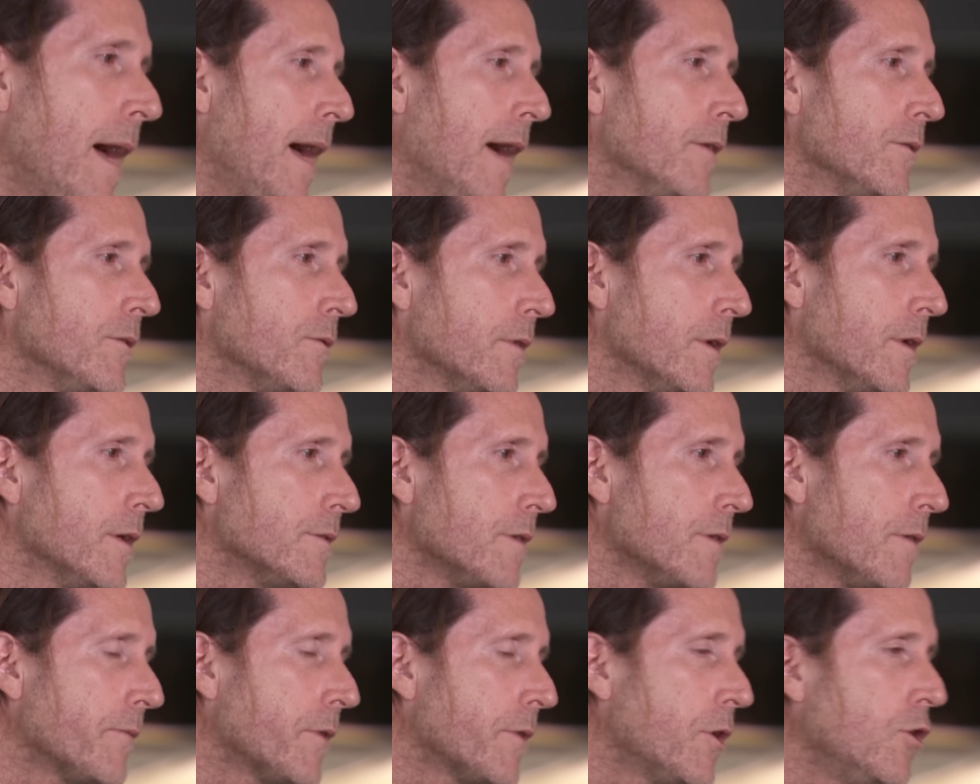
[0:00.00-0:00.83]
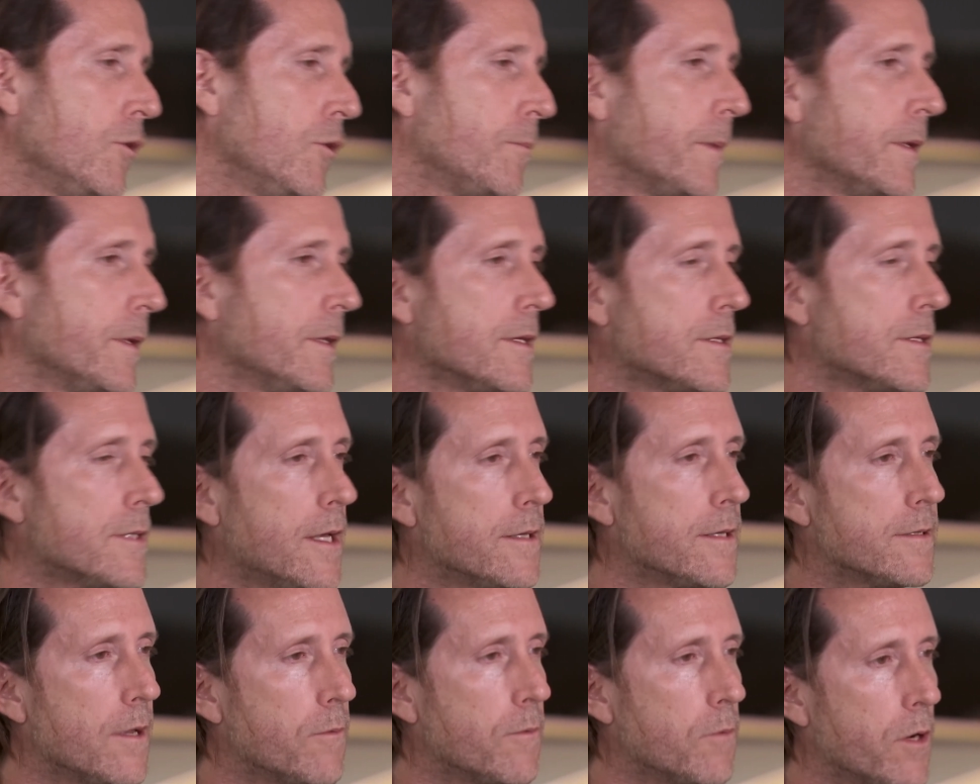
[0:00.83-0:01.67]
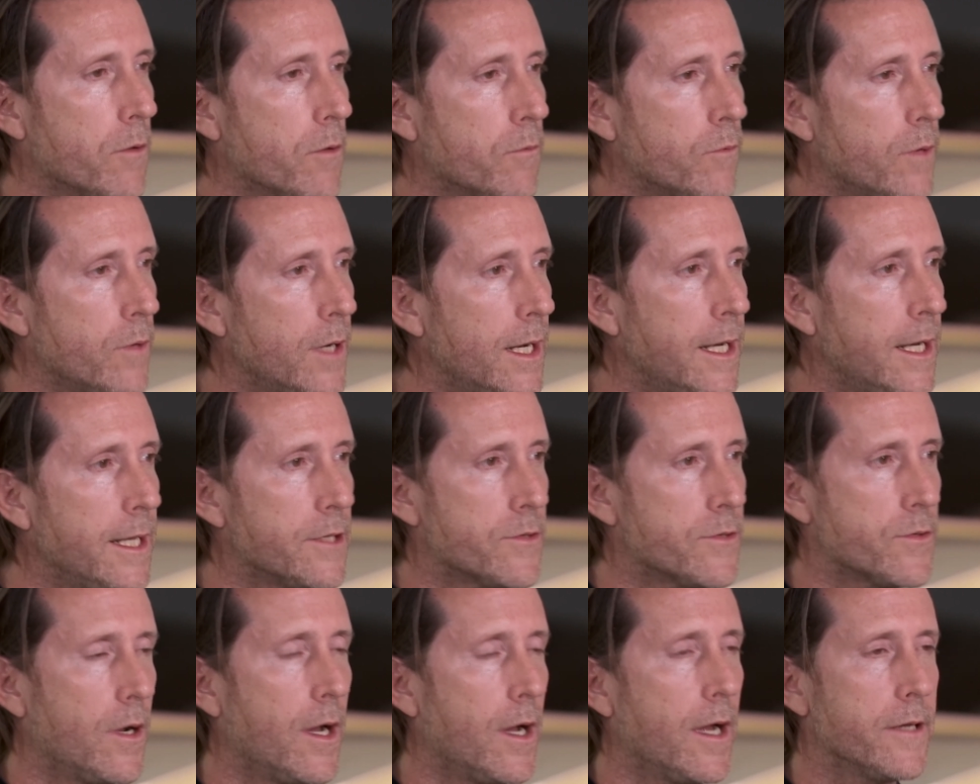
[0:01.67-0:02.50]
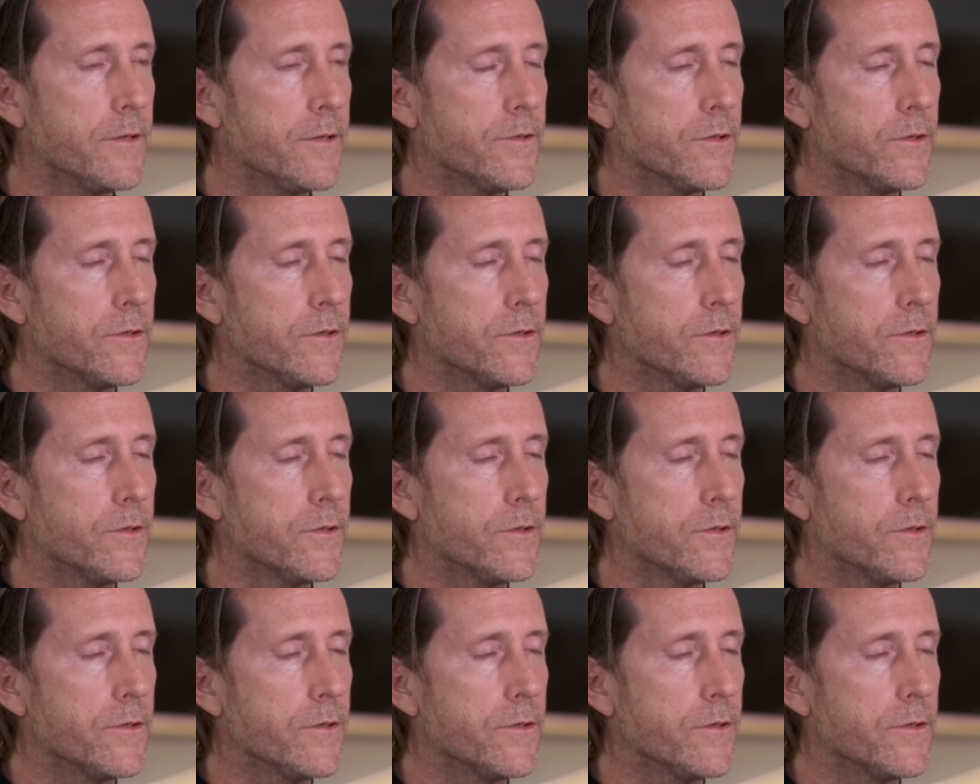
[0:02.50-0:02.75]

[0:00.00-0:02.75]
The boundaries of coupe in the sense that we're really trying